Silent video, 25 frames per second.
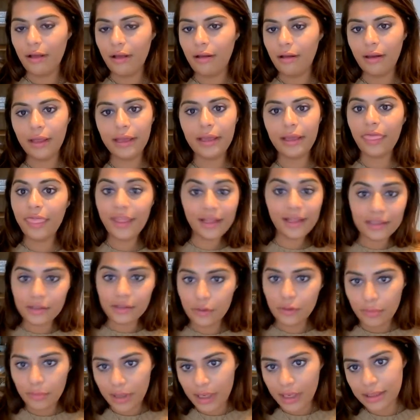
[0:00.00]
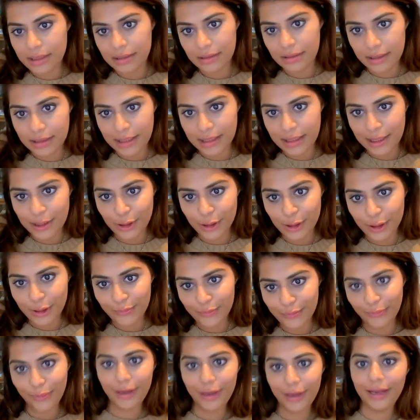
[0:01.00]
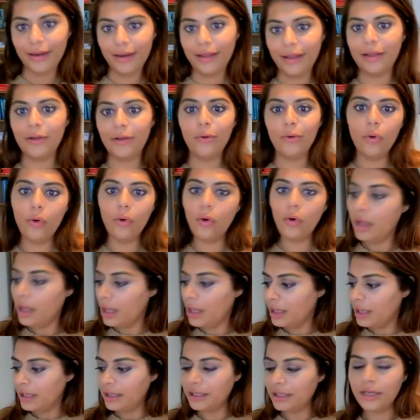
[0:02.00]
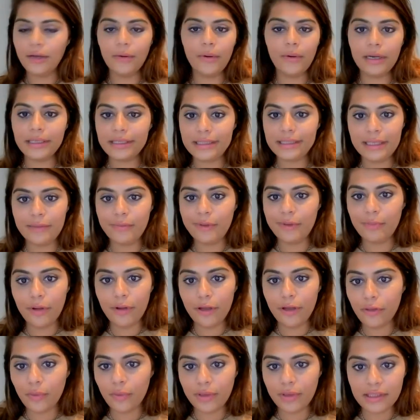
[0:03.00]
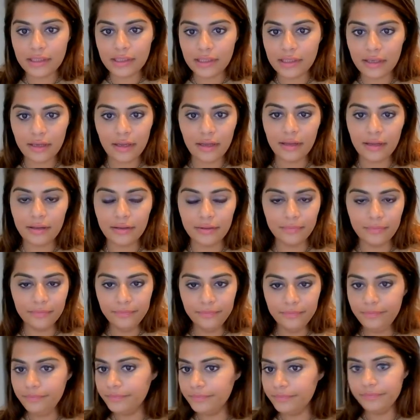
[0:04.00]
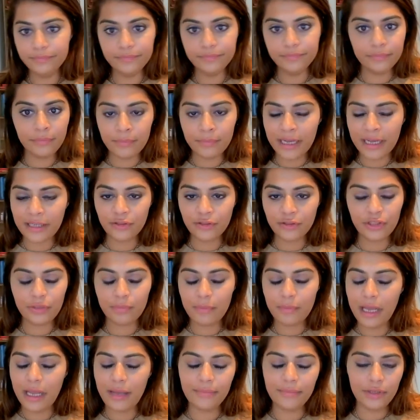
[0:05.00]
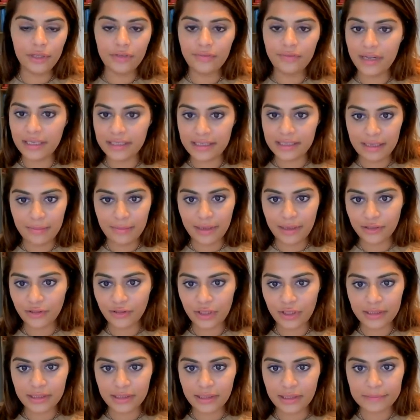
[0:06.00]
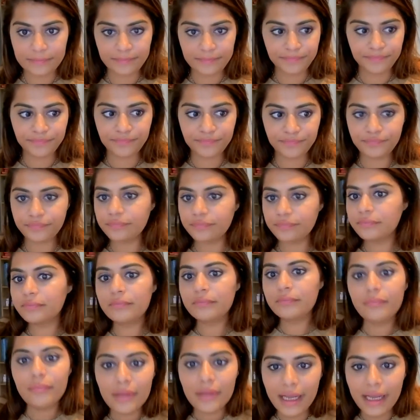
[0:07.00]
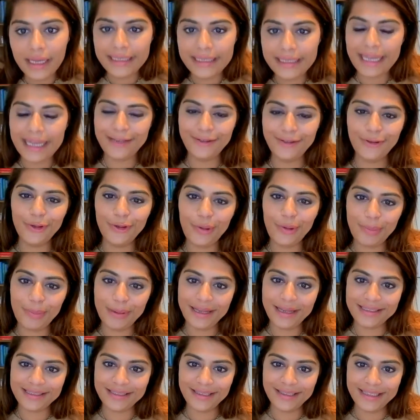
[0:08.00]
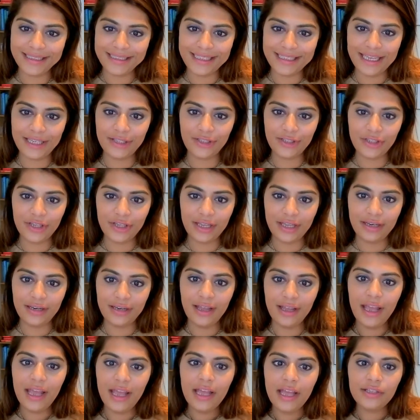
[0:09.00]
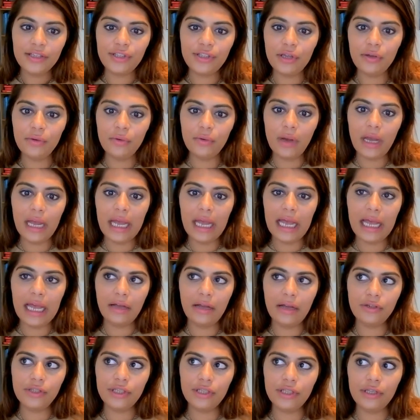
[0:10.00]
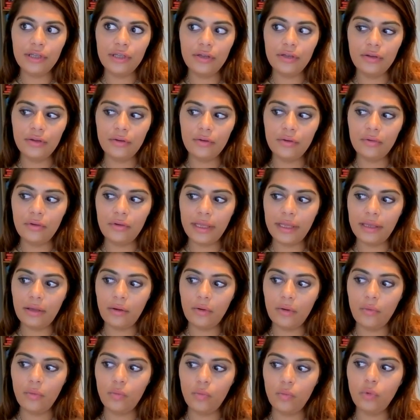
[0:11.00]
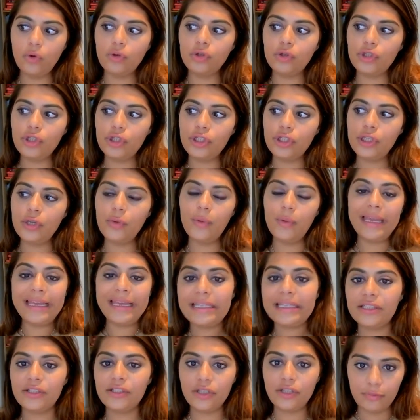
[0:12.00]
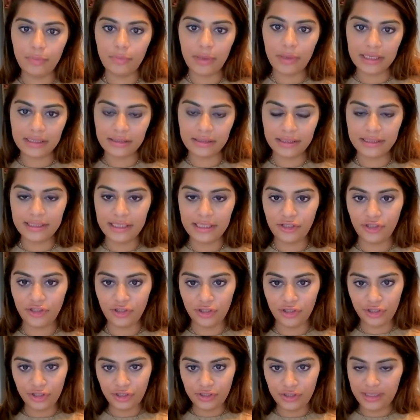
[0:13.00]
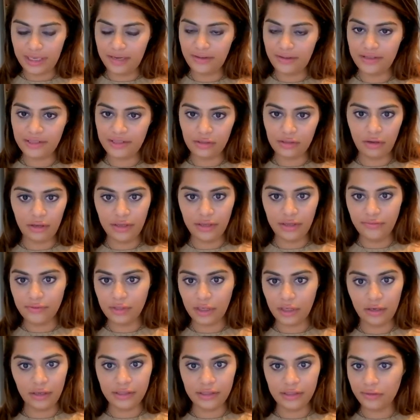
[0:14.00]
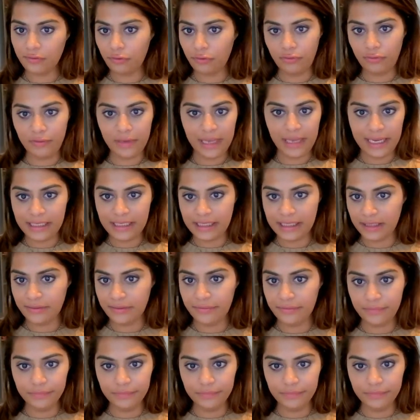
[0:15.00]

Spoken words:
Like that's not personalization, right? Like, or, I see we both went to University of Manchester. Again, not personalization. So how do you what to you is good personalization? Because you said at the start you've done loads of creative